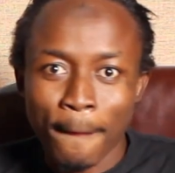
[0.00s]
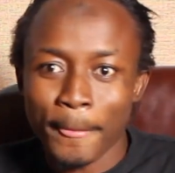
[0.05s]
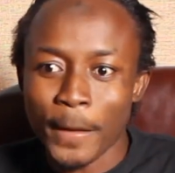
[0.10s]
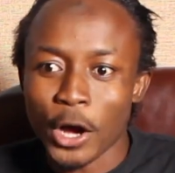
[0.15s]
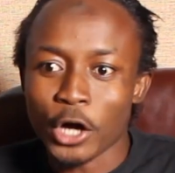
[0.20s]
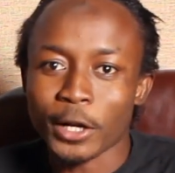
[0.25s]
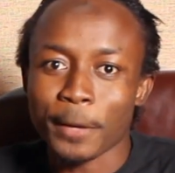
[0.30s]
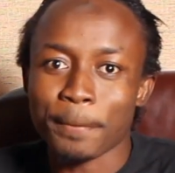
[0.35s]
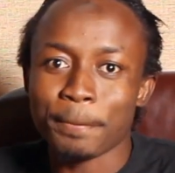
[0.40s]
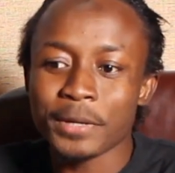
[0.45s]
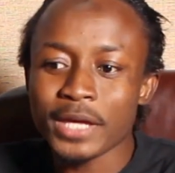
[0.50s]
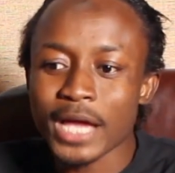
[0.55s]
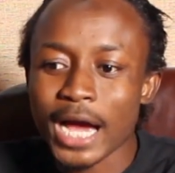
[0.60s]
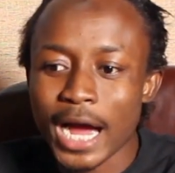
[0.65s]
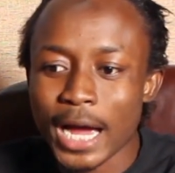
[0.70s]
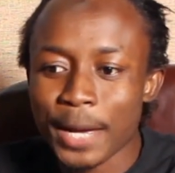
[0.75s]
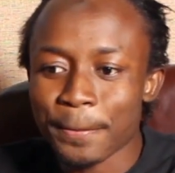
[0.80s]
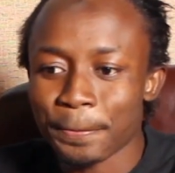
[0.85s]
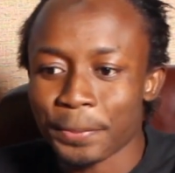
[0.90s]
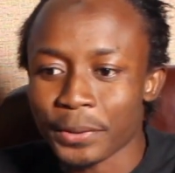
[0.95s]
Now, the
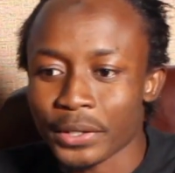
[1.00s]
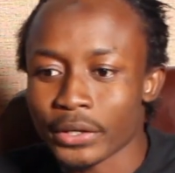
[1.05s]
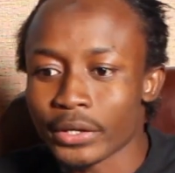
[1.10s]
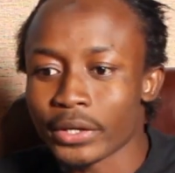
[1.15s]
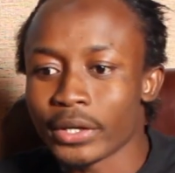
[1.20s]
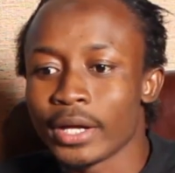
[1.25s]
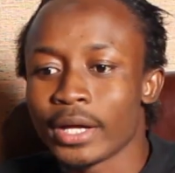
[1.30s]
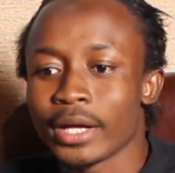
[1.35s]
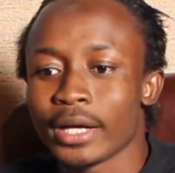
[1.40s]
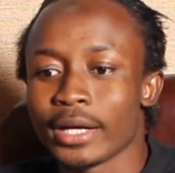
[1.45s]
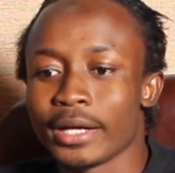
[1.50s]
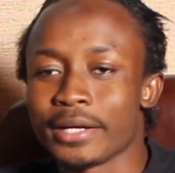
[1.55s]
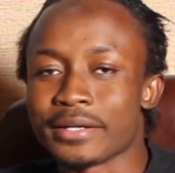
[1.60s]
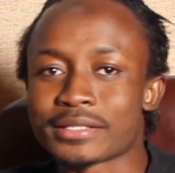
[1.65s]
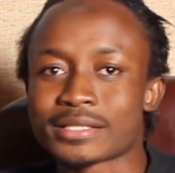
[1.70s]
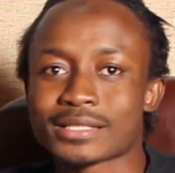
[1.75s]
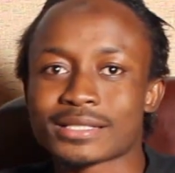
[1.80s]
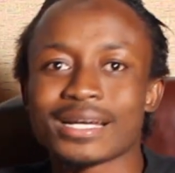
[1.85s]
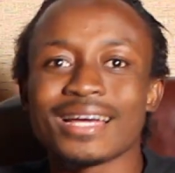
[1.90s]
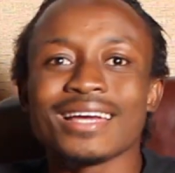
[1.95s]
BIP
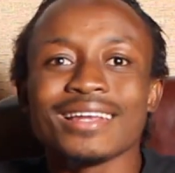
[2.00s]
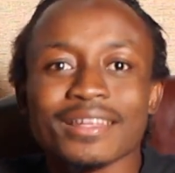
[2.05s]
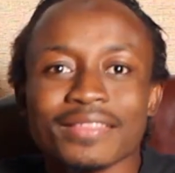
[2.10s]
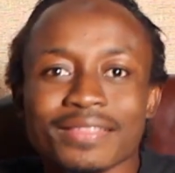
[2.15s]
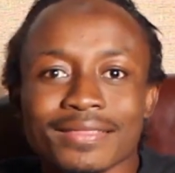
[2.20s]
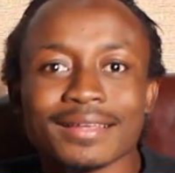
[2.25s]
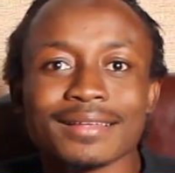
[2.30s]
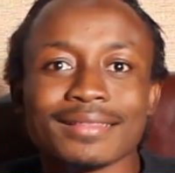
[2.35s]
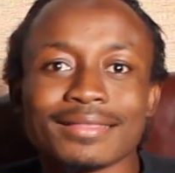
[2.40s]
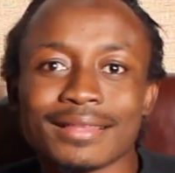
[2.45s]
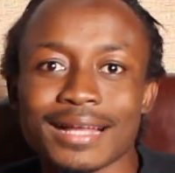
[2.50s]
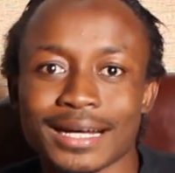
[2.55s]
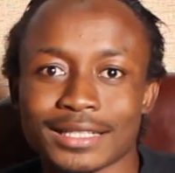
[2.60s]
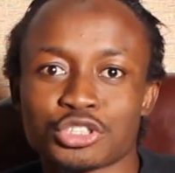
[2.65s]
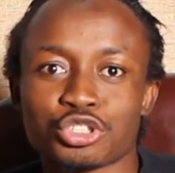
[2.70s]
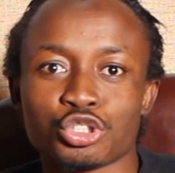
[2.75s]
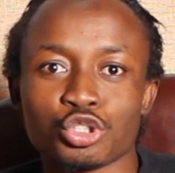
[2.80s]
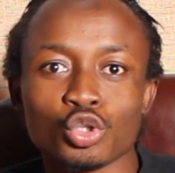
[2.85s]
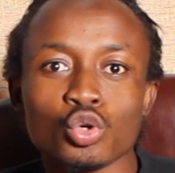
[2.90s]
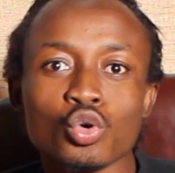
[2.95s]
is anything
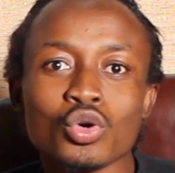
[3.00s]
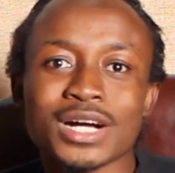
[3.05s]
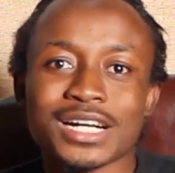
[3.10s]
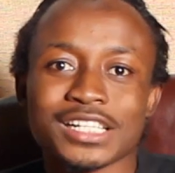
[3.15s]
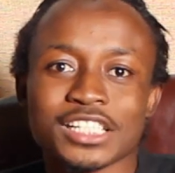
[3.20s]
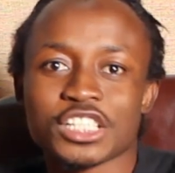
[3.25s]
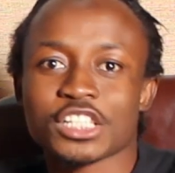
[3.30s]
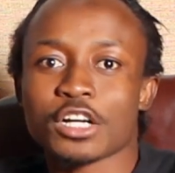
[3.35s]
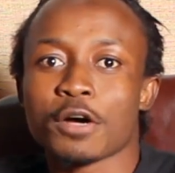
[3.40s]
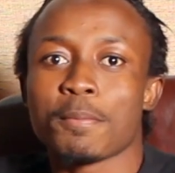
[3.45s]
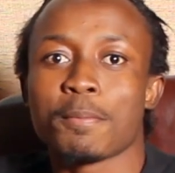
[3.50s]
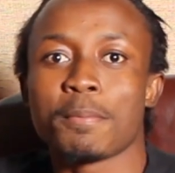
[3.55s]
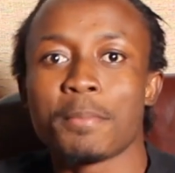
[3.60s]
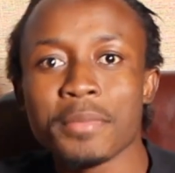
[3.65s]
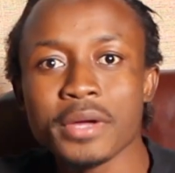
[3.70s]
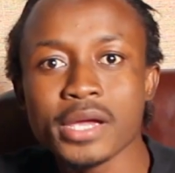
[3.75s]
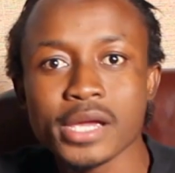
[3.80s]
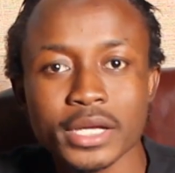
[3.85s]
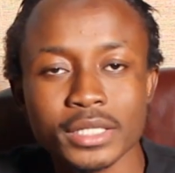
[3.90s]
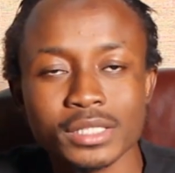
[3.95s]
that you can
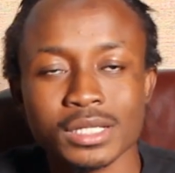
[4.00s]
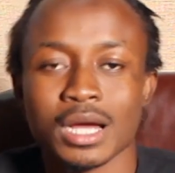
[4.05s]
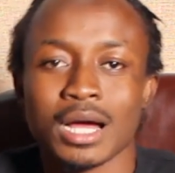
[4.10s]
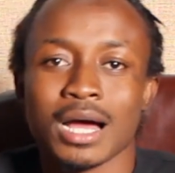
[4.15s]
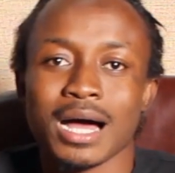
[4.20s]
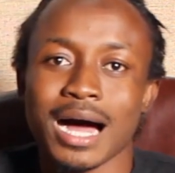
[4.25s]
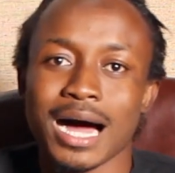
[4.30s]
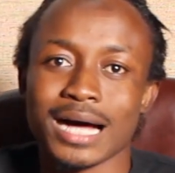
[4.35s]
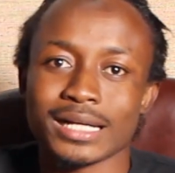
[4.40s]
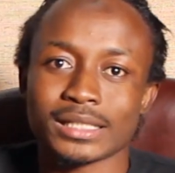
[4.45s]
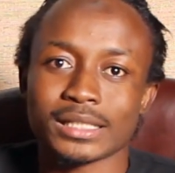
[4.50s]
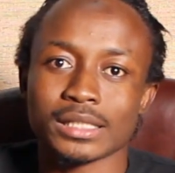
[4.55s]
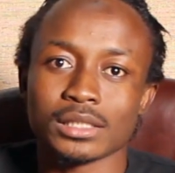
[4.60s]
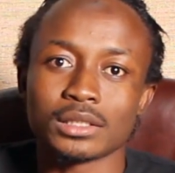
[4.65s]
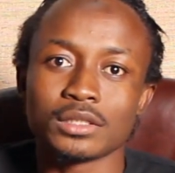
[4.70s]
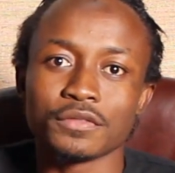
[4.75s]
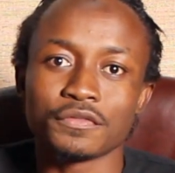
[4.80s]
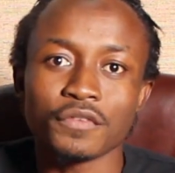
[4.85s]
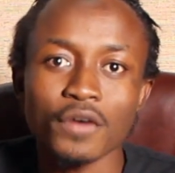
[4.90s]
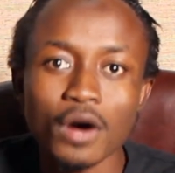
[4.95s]
submit as a
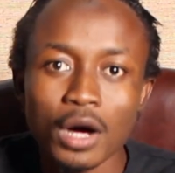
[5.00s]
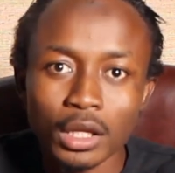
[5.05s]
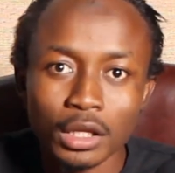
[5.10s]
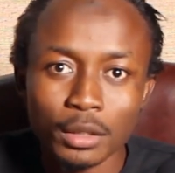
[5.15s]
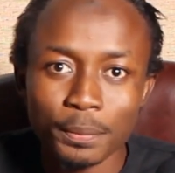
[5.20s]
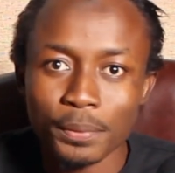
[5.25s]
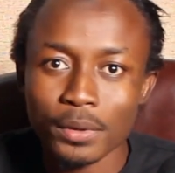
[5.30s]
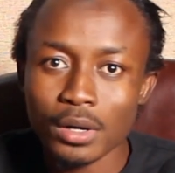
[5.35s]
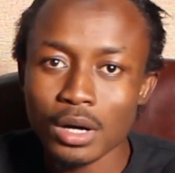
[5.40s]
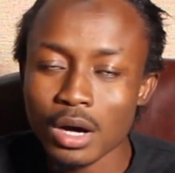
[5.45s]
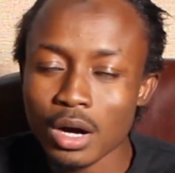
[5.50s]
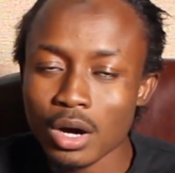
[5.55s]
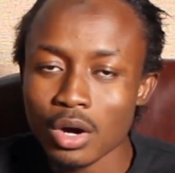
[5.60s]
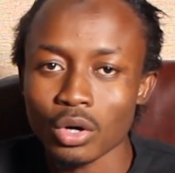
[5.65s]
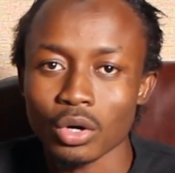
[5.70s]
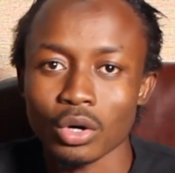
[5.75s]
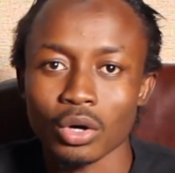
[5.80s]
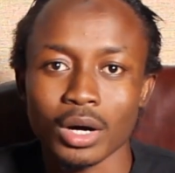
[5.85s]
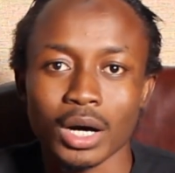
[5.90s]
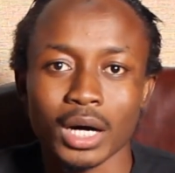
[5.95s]
developer
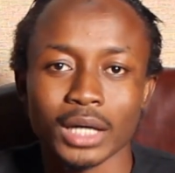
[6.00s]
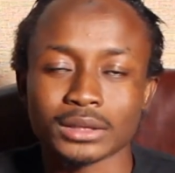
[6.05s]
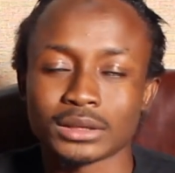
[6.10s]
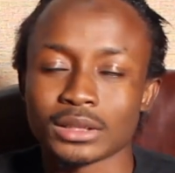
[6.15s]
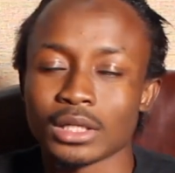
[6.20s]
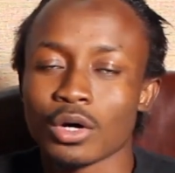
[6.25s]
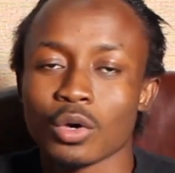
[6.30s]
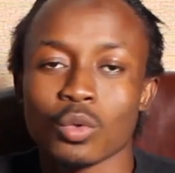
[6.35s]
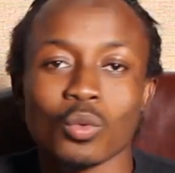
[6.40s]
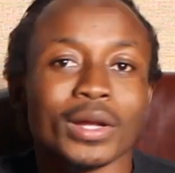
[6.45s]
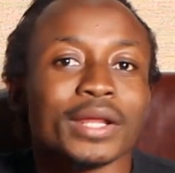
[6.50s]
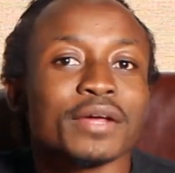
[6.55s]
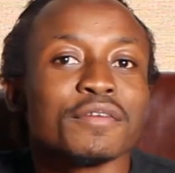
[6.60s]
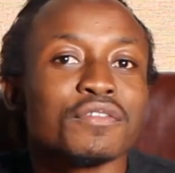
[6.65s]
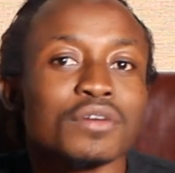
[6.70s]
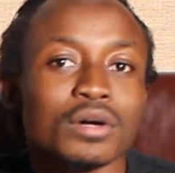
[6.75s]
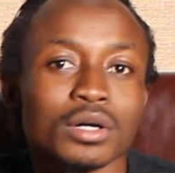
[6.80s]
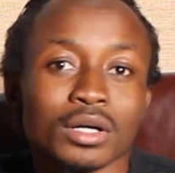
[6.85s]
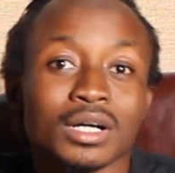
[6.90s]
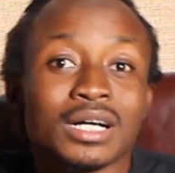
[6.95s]
or as
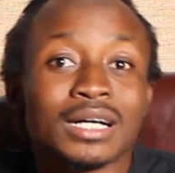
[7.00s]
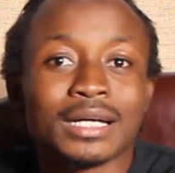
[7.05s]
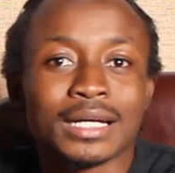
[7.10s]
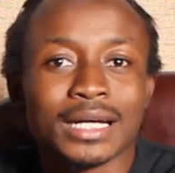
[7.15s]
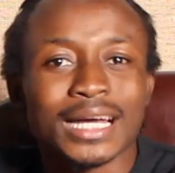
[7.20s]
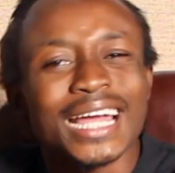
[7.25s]
whatever,